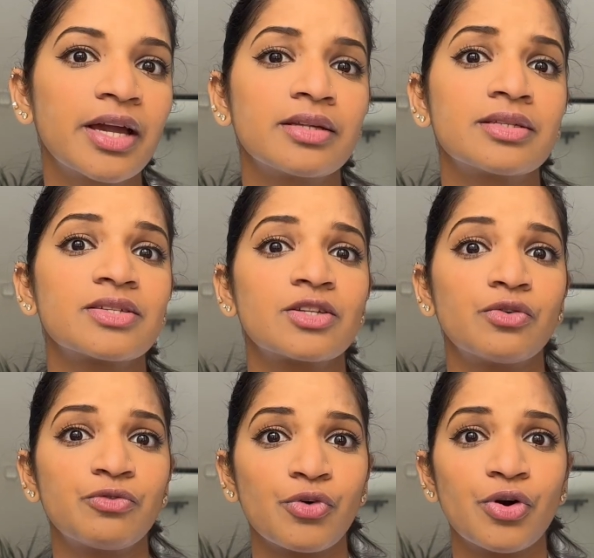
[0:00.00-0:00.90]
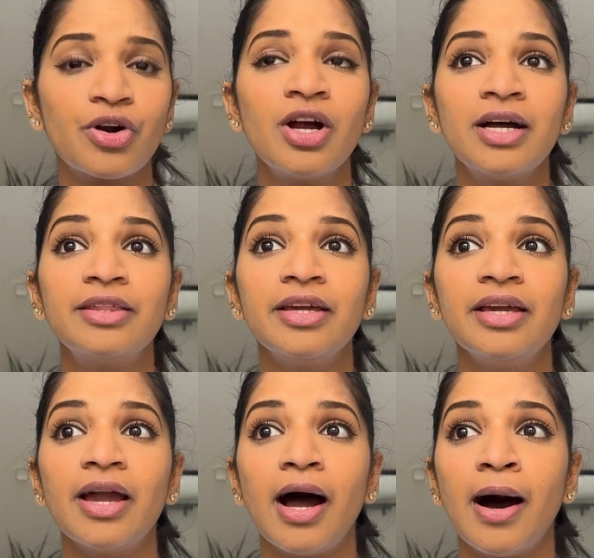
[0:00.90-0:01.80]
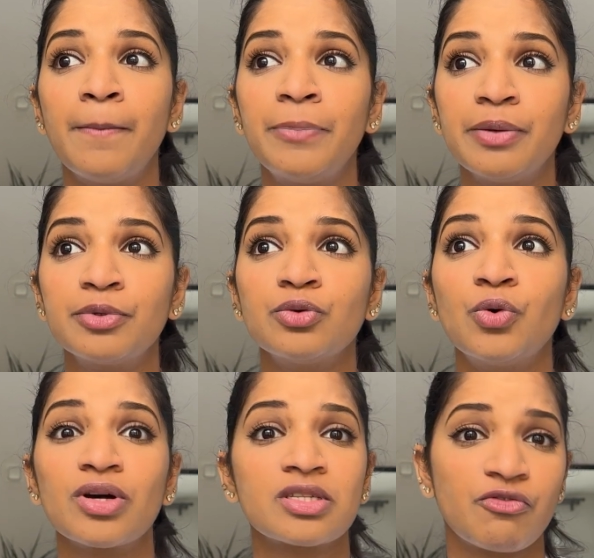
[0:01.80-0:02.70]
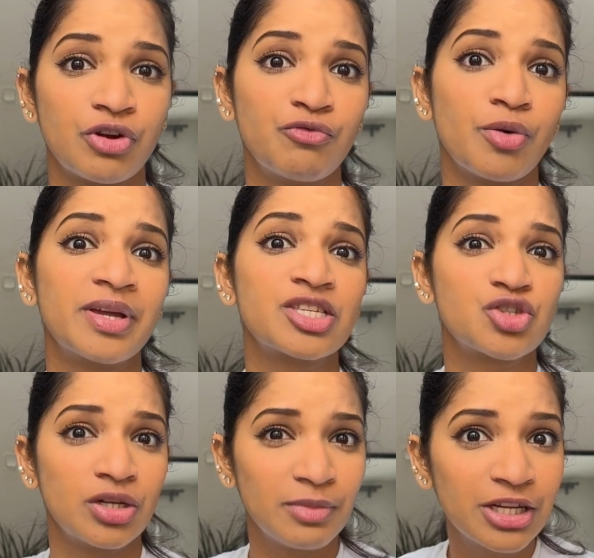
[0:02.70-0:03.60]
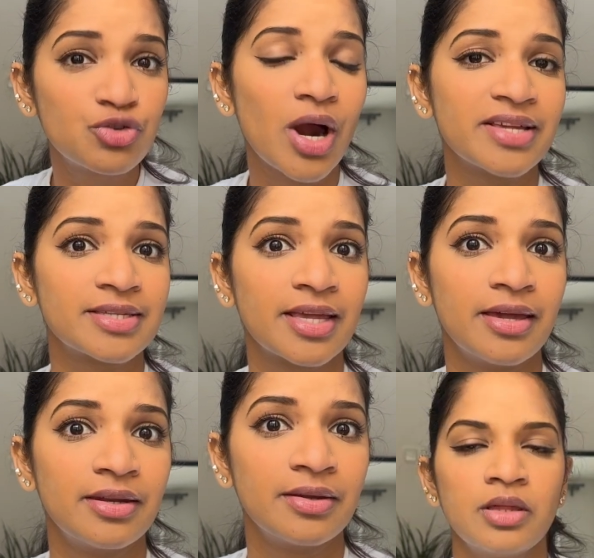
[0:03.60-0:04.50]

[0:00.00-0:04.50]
It is good for the people who are suffering from extremely dry skin.